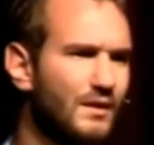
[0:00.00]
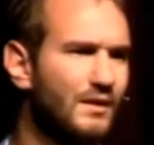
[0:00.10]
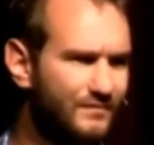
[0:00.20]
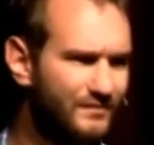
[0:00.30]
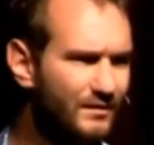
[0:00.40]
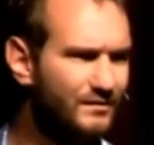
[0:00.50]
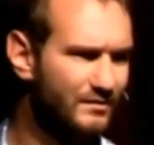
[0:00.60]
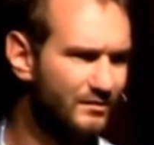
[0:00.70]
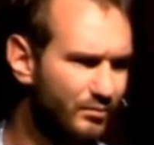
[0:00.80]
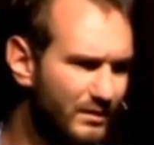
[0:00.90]
Love does
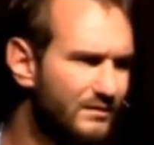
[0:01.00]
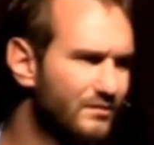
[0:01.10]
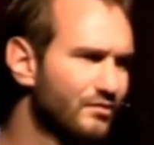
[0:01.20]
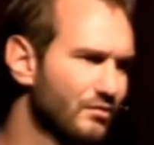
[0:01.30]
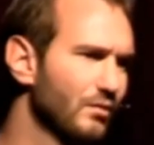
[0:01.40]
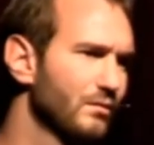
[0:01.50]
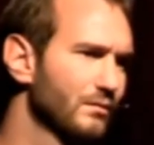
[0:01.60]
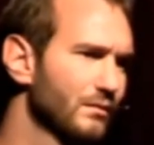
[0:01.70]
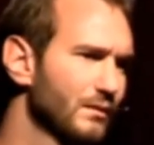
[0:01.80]
complete the soul.